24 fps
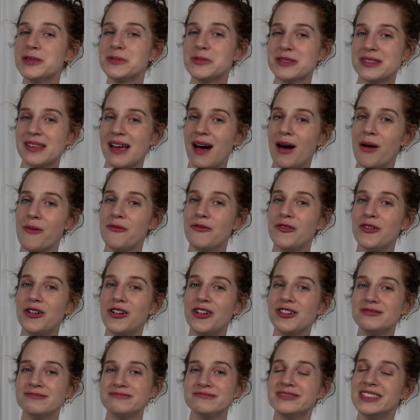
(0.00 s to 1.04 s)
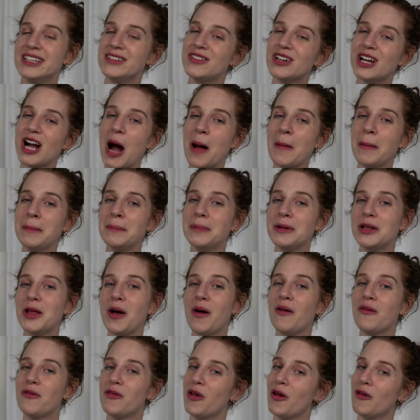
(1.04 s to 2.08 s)
this was helpful. Leave a comment
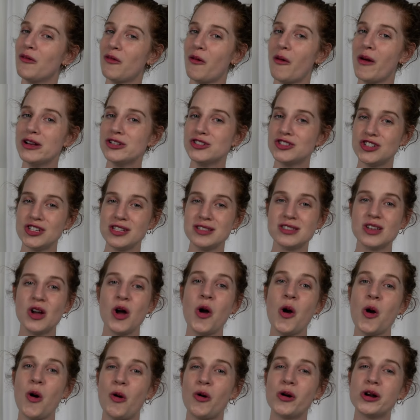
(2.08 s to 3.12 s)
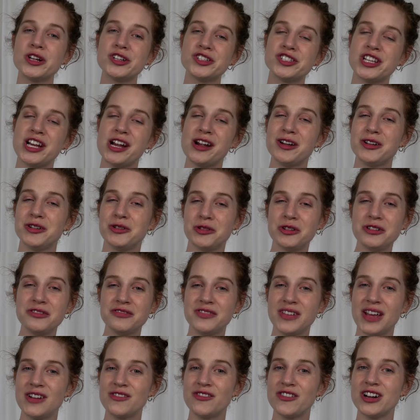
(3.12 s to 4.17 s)
below if you have questions or to share your
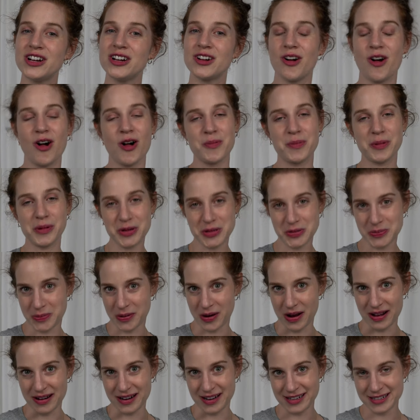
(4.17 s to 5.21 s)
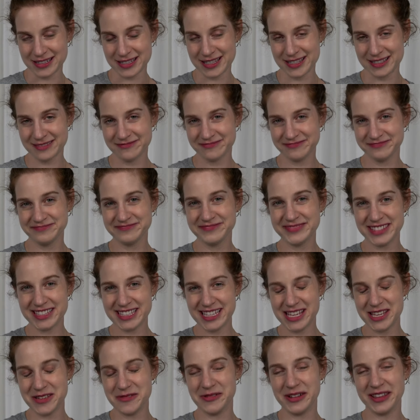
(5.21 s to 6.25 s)
favorite Allbirds products.
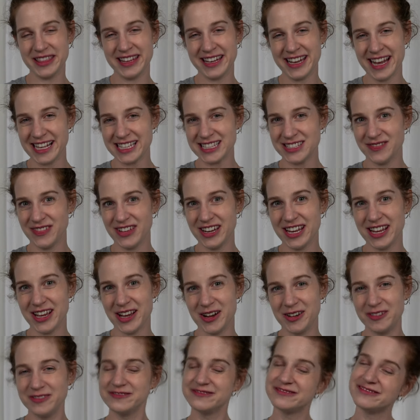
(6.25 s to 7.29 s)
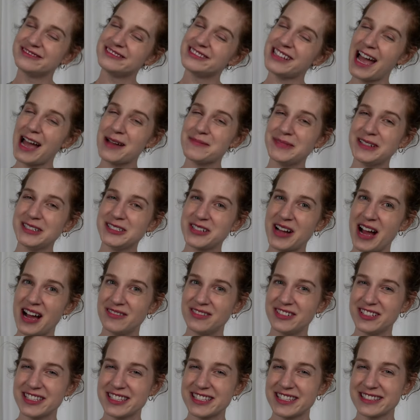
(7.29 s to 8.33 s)
See you in the next video. Happy
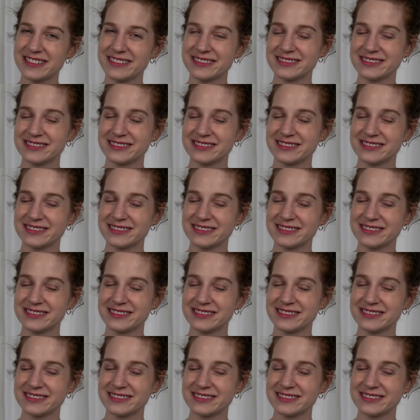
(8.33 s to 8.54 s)
travels.